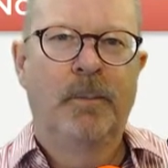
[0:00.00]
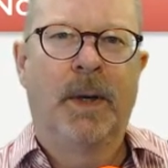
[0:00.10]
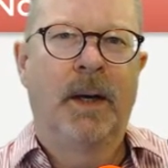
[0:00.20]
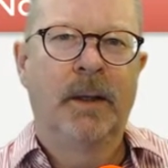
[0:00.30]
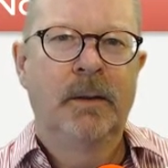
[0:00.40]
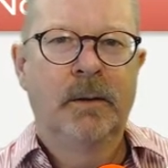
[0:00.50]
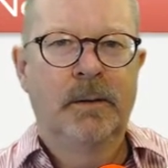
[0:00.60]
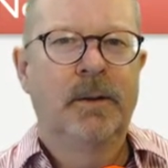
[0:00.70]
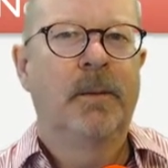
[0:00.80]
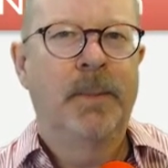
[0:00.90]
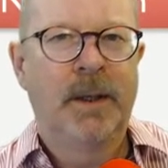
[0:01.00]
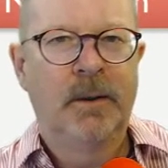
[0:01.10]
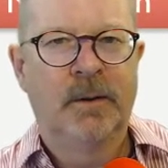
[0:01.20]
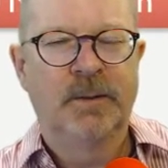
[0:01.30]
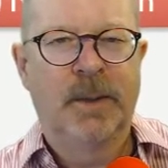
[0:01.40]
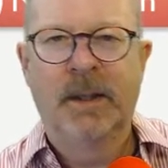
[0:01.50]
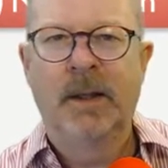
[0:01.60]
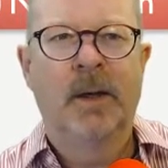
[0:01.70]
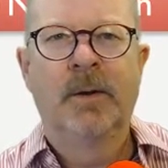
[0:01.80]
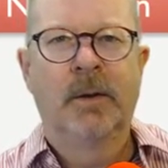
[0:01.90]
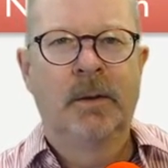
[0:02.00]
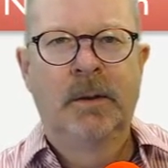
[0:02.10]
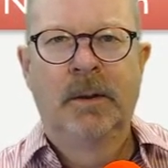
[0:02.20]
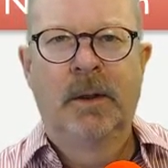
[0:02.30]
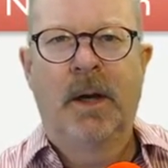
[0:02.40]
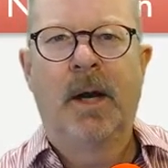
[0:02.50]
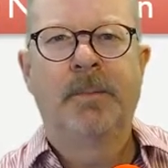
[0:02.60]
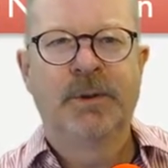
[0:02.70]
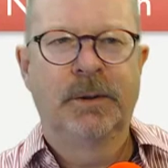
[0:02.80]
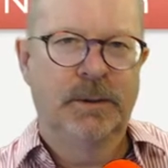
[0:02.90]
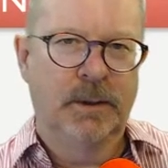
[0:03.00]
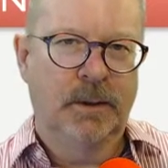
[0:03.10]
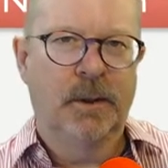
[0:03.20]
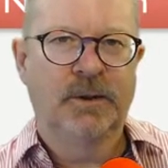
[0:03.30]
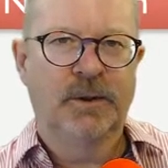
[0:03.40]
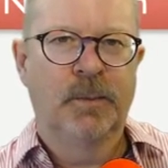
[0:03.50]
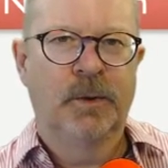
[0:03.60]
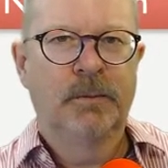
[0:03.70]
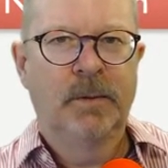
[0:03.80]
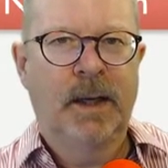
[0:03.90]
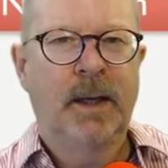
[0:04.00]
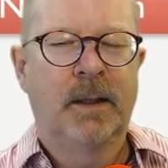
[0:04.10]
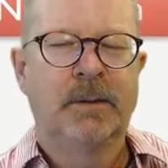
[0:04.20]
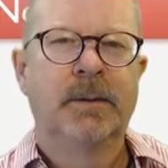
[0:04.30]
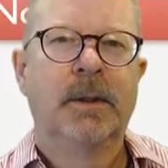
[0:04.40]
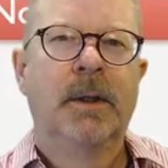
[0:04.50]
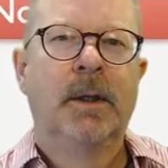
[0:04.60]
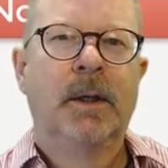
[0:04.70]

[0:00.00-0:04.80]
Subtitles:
by the competitors, by the other options that the customer has.